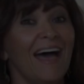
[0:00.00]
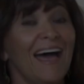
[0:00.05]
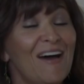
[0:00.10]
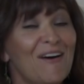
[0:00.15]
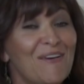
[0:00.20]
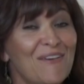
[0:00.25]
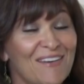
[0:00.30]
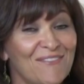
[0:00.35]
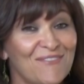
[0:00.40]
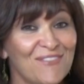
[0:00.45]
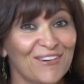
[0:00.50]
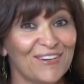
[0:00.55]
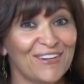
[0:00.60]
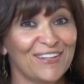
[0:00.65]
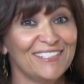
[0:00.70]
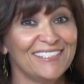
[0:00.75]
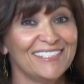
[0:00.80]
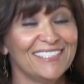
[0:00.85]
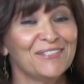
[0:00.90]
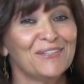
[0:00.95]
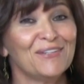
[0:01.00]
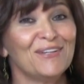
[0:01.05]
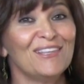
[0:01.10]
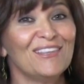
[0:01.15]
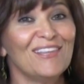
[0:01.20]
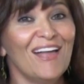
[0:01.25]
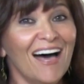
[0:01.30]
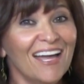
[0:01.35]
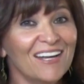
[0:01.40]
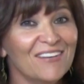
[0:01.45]
However, there are
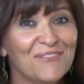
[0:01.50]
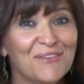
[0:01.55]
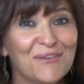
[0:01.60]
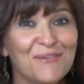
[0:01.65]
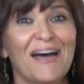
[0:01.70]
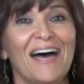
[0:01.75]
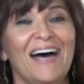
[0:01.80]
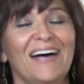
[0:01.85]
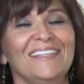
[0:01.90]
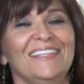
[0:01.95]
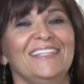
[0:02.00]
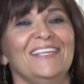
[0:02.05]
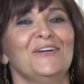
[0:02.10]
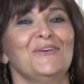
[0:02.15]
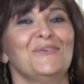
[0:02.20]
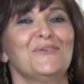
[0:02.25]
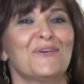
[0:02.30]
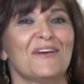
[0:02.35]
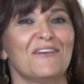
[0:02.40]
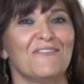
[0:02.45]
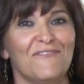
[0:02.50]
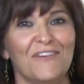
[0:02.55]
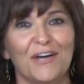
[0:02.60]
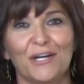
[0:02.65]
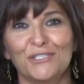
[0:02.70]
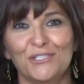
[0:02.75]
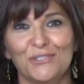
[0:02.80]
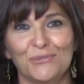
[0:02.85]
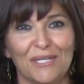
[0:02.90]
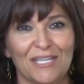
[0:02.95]
a lot of you out there who are
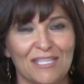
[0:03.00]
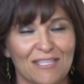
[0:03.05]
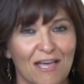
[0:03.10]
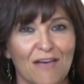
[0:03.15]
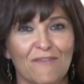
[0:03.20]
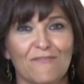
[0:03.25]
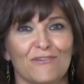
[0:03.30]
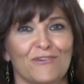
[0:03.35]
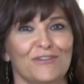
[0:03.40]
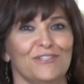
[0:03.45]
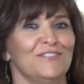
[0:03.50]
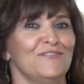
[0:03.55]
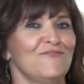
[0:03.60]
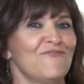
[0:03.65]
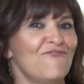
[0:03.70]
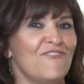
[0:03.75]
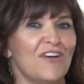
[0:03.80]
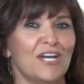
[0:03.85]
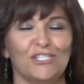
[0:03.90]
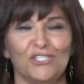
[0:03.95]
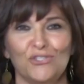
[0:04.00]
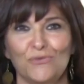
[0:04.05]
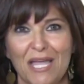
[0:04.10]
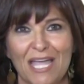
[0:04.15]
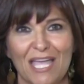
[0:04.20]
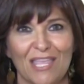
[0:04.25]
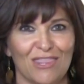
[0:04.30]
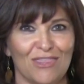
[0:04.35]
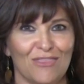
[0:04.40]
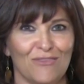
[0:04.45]
Feng Shui lovers and Feng
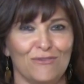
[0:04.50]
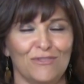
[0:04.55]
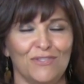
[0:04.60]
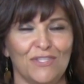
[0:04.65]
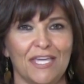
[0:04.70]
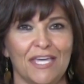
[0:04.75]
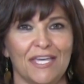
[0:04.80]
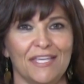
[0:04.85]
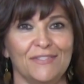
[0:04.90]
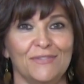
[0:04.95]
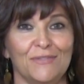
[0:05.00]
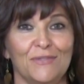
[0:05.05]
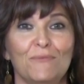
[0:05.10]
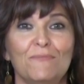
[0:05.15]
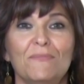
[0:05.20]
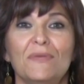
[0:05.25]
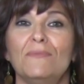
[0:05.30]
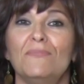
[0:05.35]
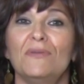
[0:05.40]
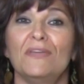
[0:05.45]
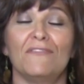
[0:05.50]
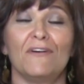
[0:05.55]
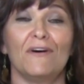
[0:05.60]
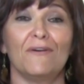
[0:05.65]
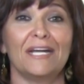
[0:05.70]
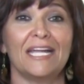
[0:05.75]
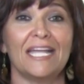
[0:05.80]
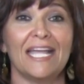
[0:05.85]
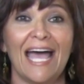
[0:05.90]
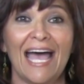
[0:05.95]
Shui enthusiasts who maybe have
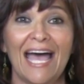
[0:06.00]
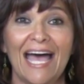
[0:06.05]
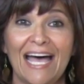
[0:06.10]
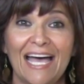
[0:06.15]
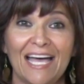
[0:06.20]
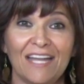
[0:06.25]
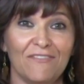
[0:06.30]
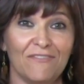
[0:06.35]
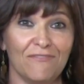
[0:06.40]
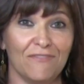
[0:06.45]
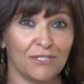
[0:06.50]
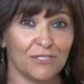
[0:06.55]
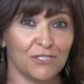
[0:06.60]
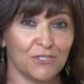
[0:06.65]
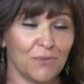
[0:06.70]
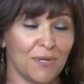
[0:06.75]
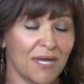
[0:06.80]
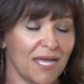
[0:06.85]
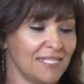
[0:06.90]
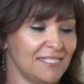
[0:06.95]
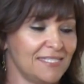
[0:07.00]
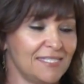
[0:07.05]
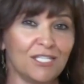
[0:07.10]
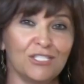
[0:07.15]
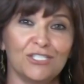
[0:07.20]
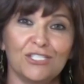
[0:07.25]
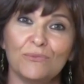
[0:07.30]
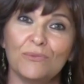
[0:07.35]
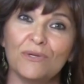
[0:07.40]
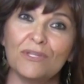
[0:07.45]
already had a Feng Shui
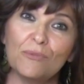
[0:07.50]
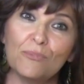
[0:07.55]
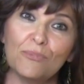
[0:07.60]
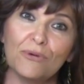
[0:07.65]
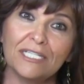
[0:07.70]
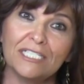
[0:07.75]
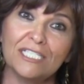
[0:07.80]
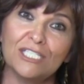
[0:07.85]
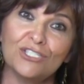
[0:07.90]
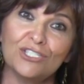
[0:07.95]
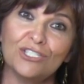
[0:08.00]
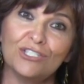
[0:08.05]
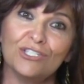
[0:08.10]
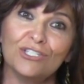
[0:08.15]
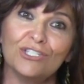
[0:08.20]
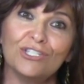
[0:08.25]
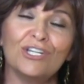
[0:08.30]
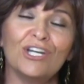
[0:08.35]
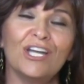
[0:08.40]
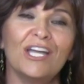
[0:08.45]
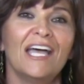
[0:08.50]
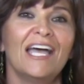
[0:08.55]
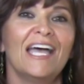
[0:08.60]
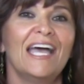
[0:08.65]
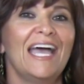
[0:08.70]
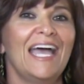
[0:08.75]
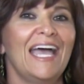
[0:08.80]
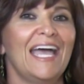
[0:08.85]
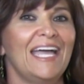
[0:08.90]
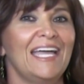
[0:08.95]
session with a practitioner
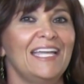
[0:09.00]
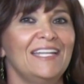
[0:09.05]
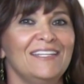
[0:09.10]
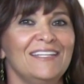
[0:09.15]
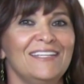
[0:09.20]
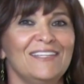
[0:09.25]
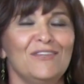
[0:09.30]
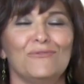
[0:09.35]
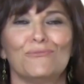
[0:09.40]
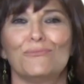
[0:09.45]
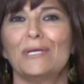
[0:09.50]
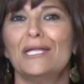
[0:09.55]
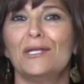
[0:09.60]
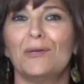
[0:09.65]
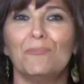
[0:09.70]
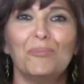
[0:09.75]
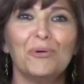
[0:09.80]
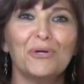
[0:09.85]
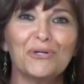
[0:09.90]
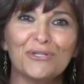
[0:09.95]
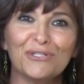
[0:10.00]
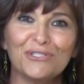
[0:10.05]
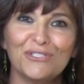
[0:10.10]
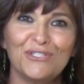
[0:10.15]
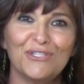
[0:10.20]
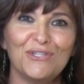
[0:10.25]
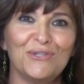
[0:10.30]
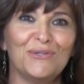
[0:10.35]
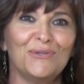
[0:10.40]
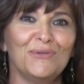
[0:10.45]
and you read a book or
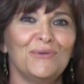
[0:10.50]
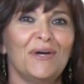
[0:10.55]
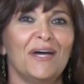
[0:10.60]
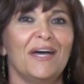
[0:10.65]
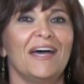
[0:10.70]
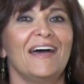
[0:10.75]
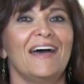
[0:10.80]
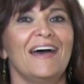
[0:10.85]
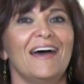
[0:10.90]
two.